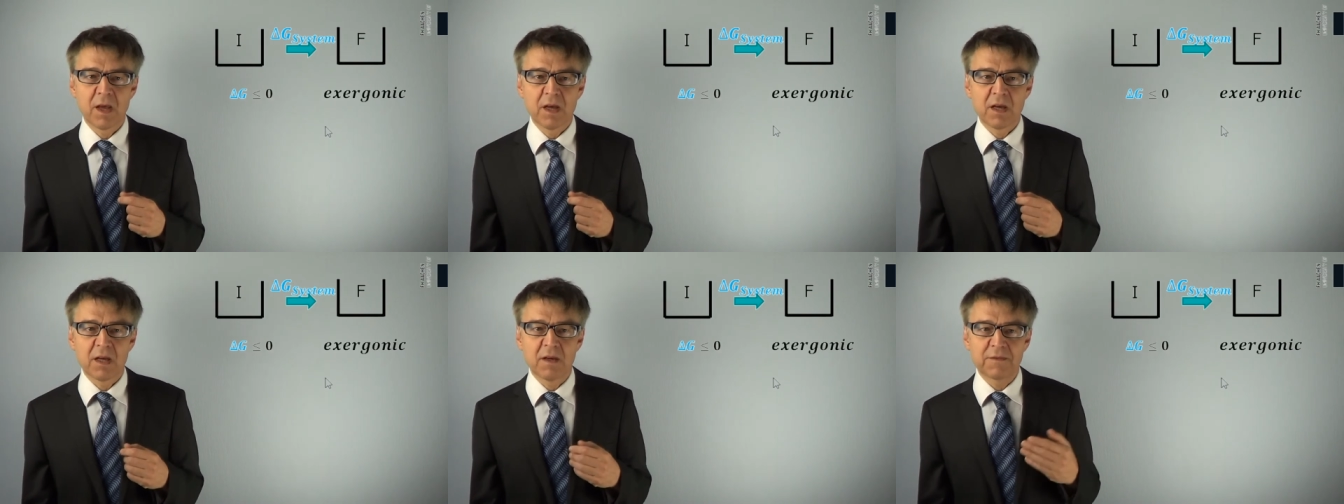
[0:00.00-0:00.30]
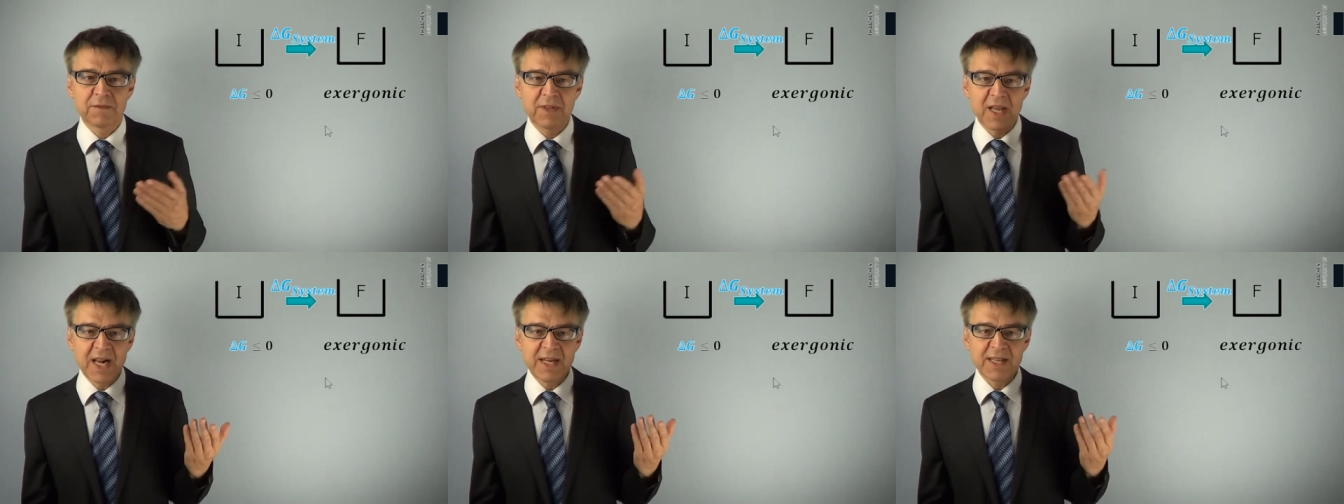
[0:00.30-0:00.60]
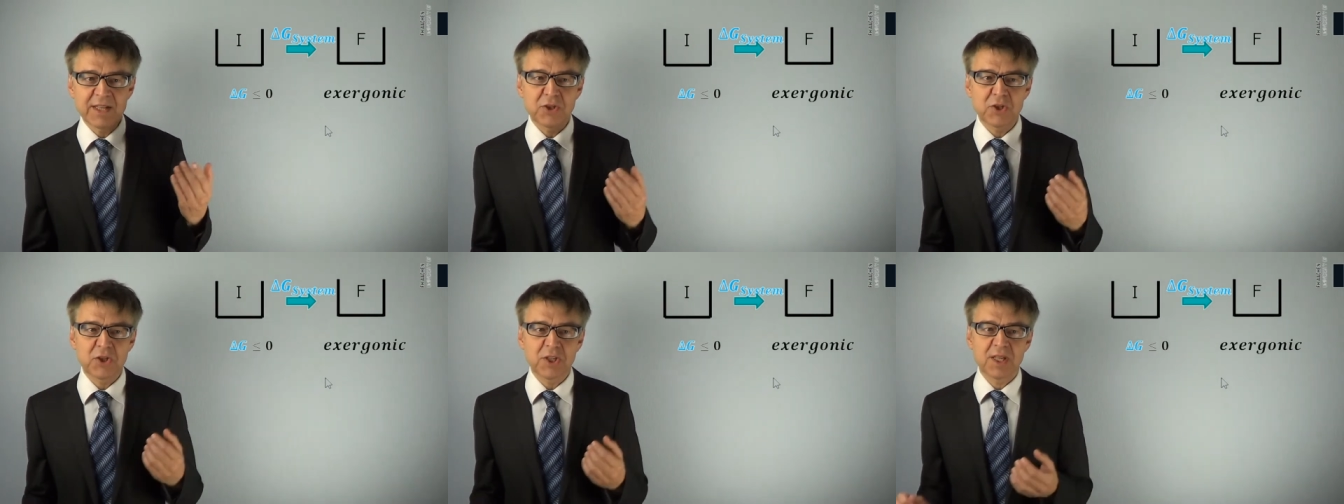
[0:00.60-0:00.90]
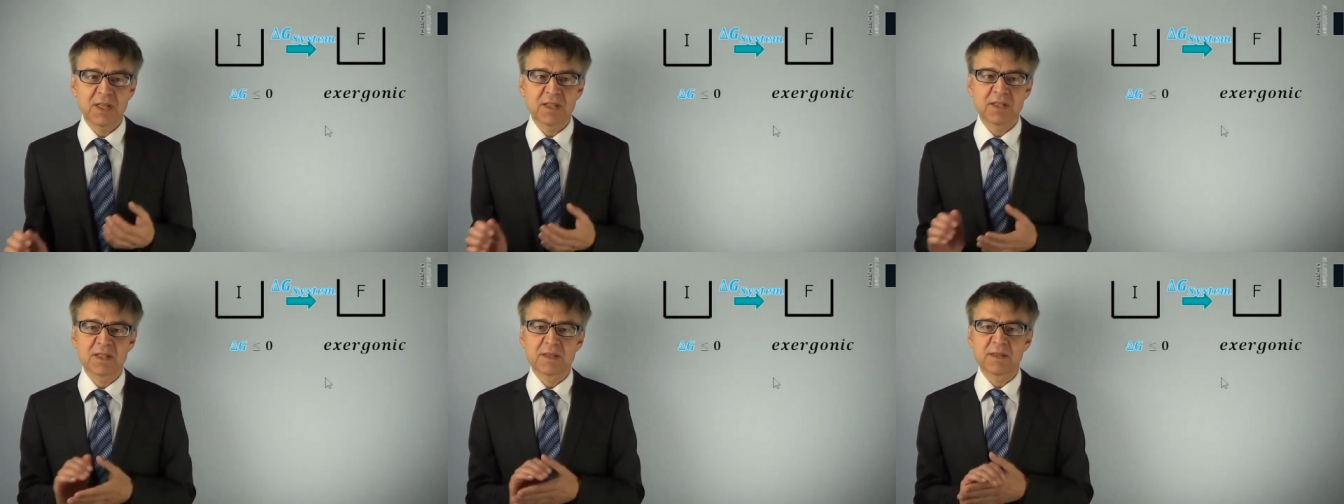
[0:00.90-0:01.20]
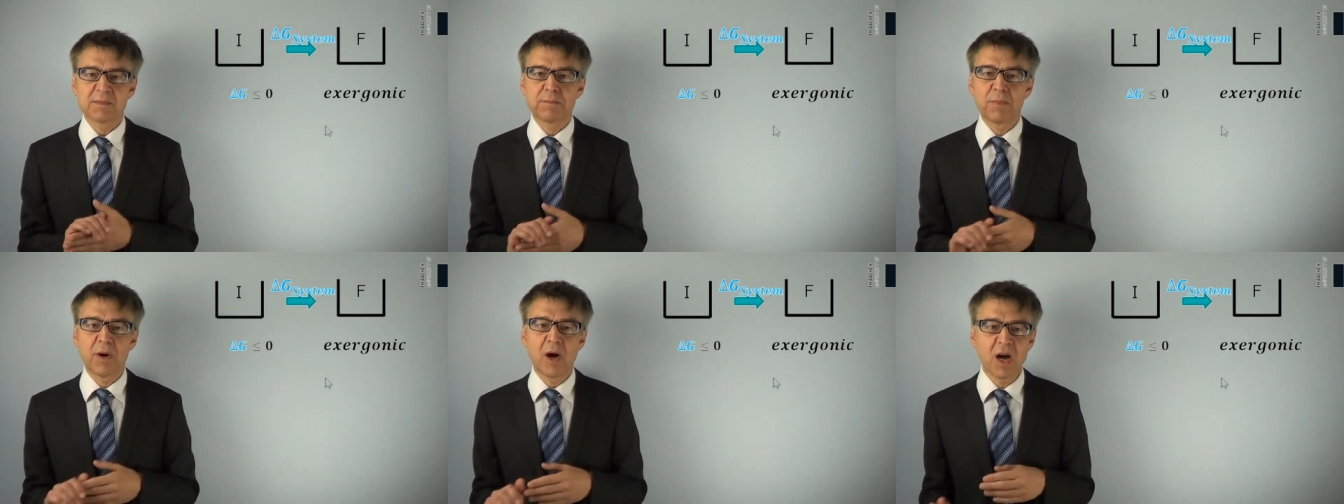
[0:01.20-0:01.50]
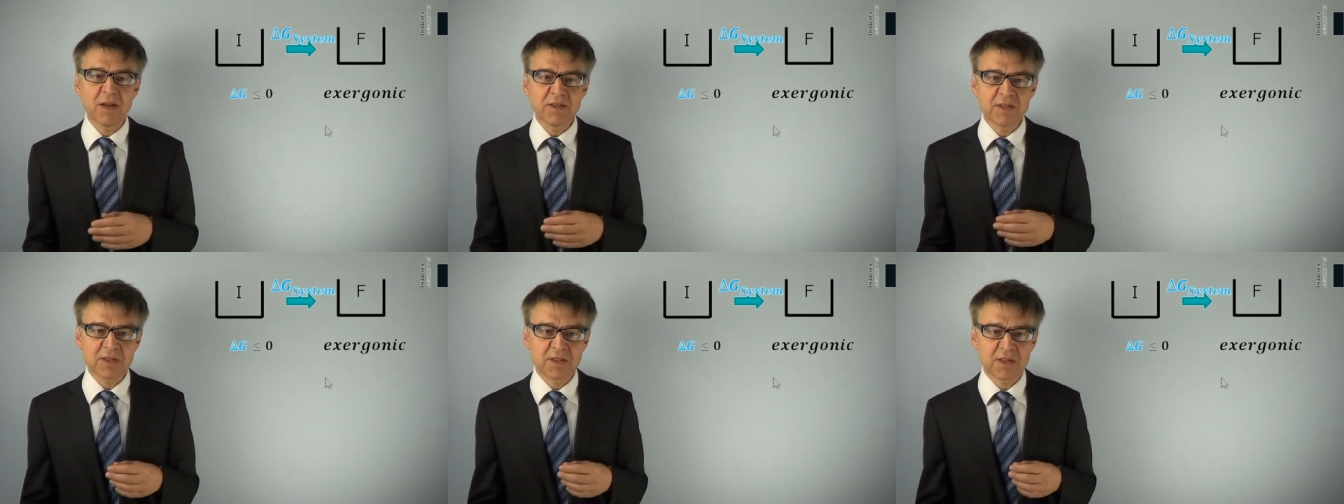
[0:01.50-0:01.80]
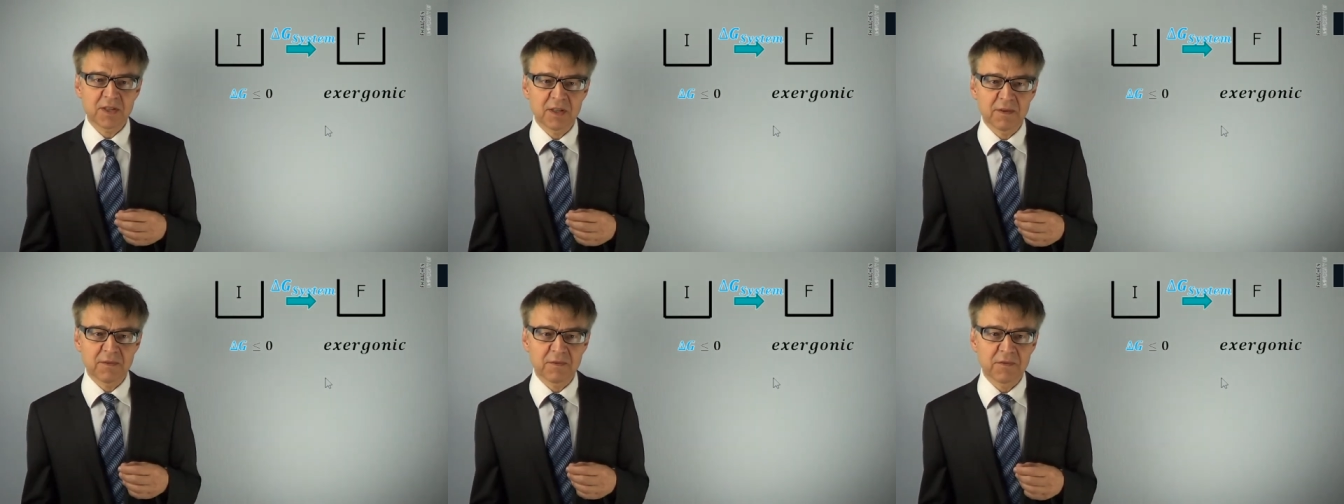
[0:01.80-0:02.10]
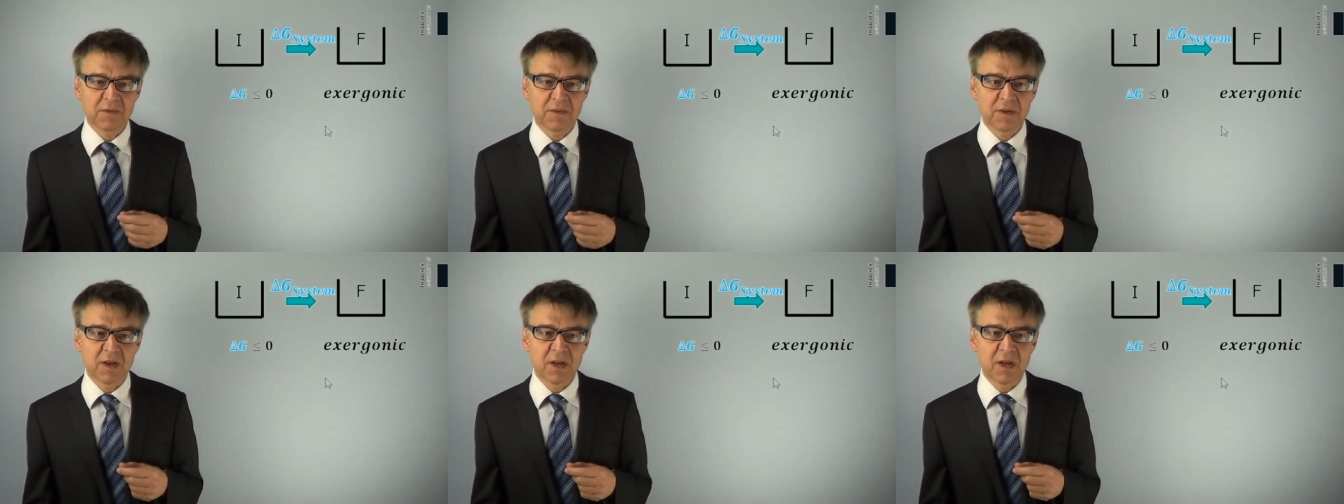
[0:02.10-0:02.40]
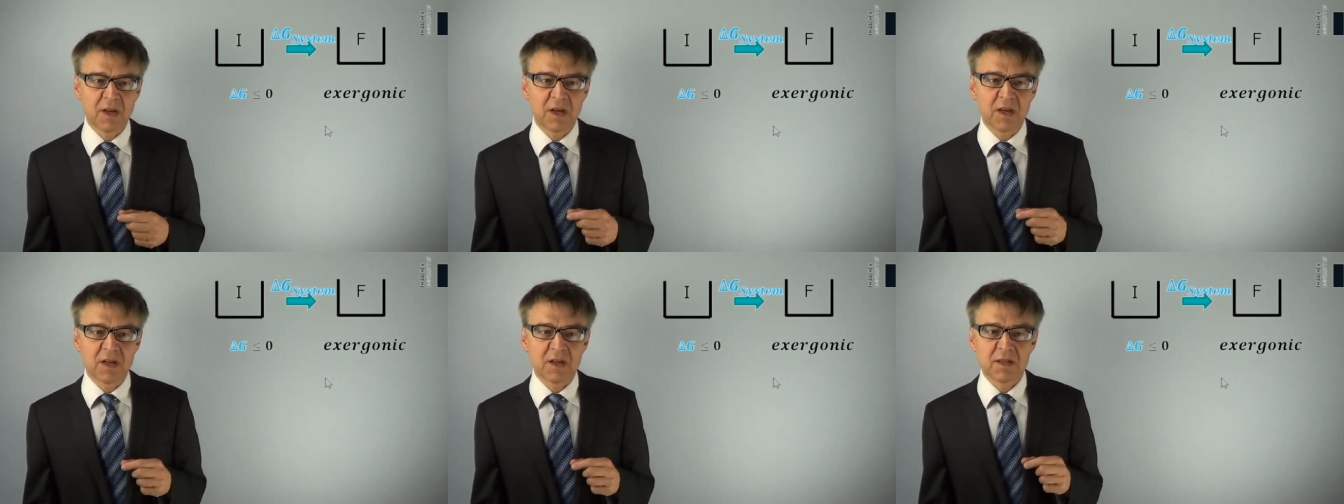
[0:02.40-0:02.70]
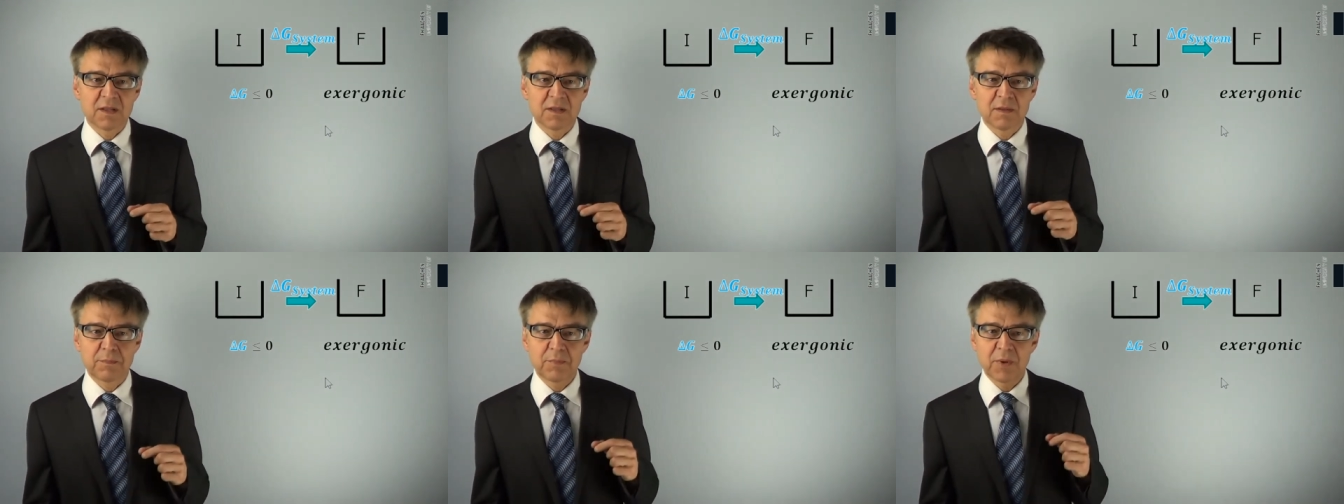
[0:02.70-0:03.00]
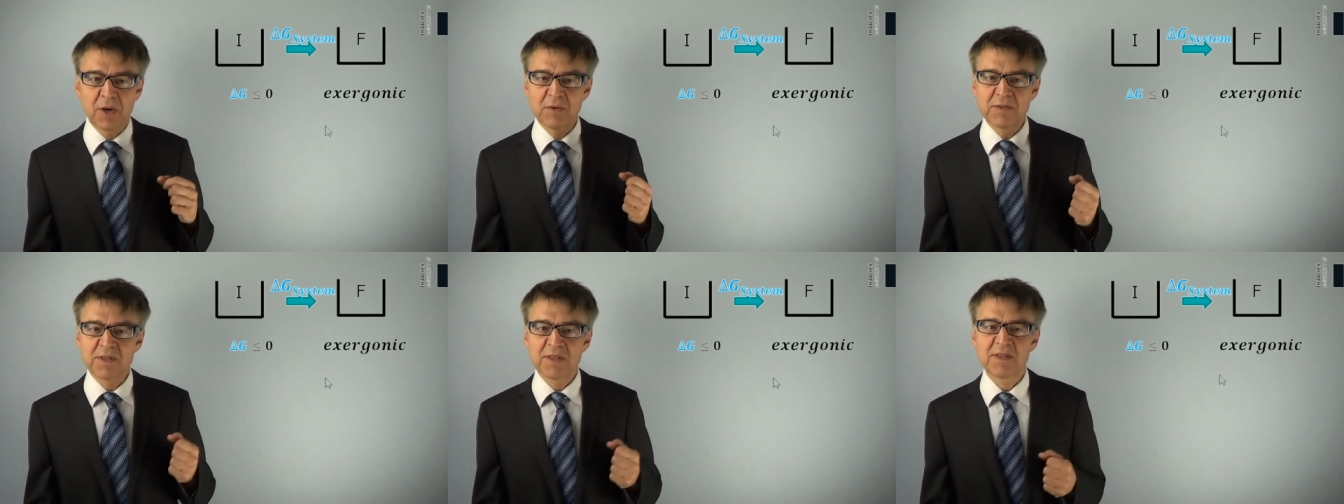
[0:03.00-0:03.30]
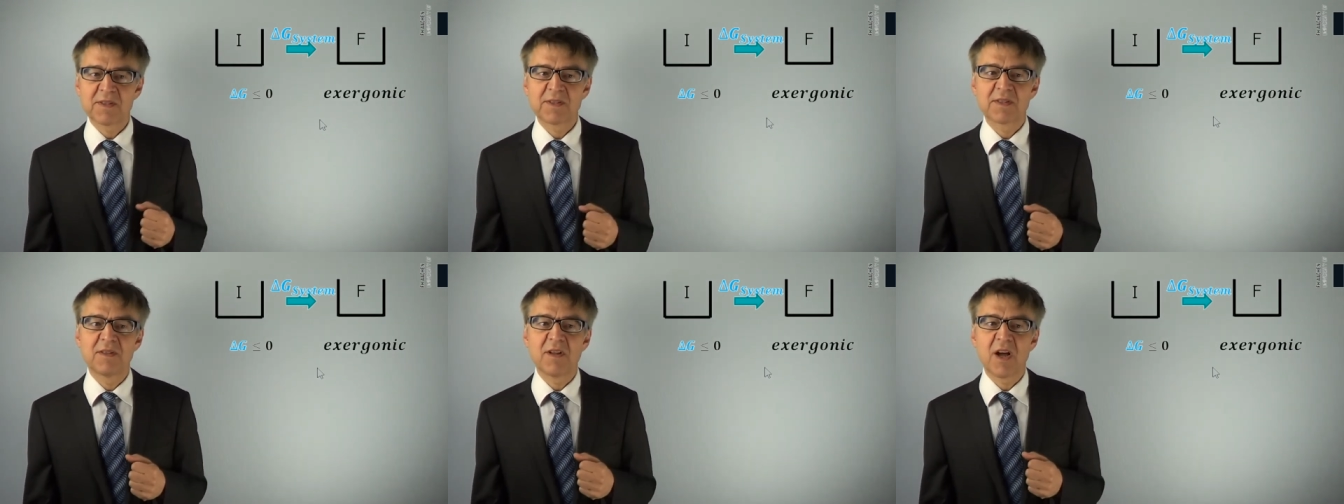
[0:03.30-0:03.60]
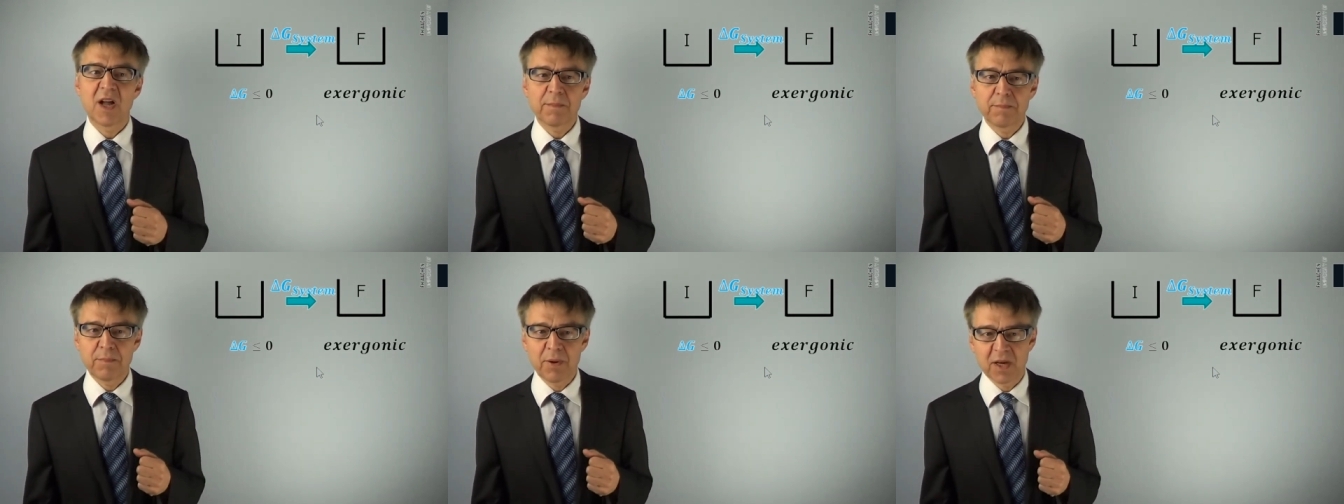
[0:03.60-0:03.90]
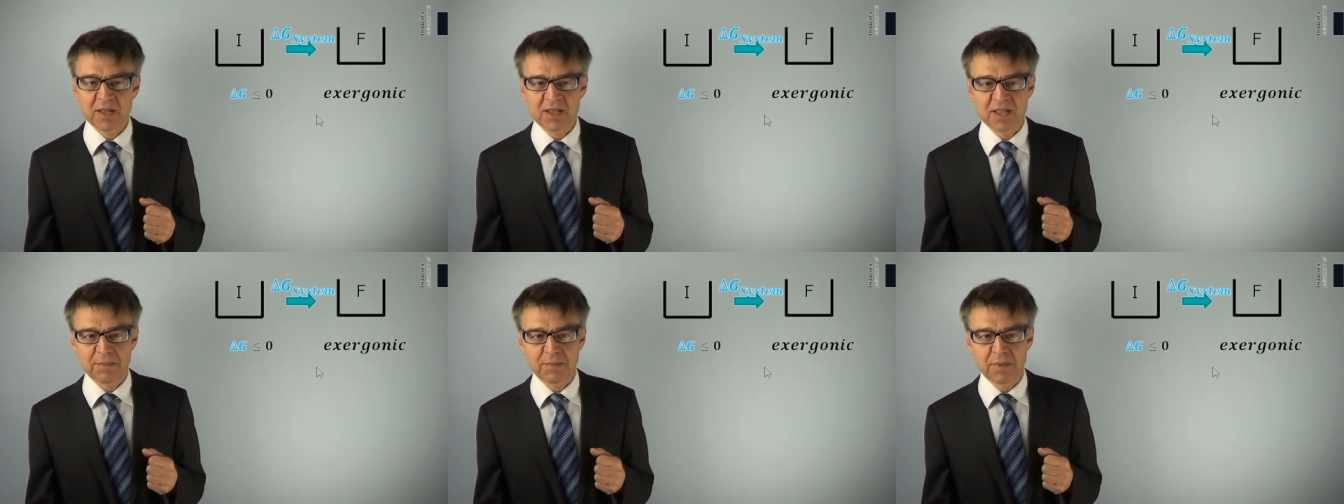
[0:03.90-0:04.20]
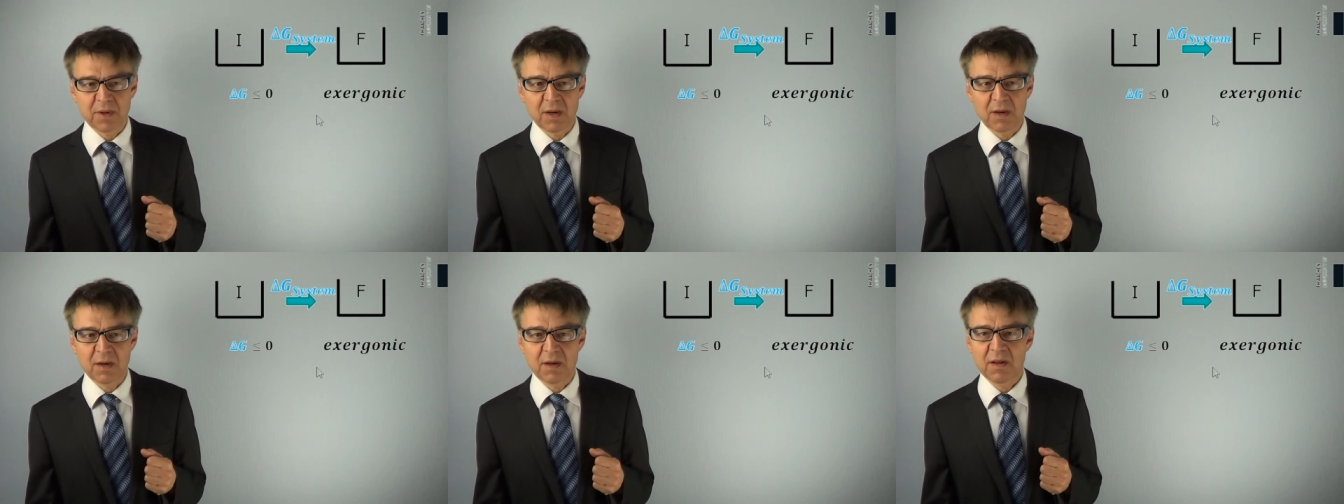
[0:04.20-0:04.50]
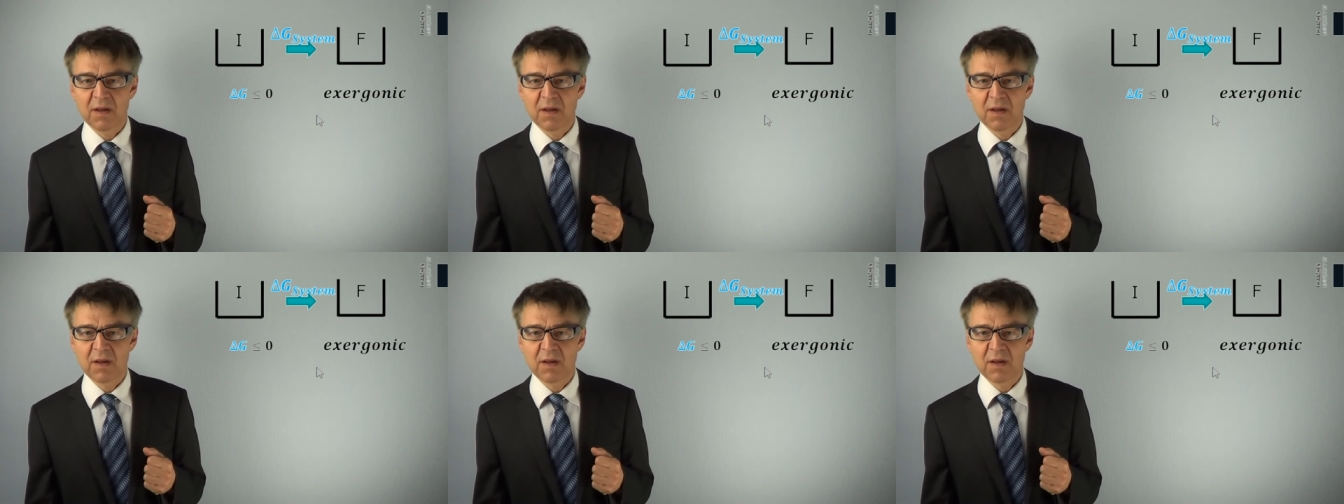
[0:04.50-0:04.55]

If delta G is positive, the process is not possible.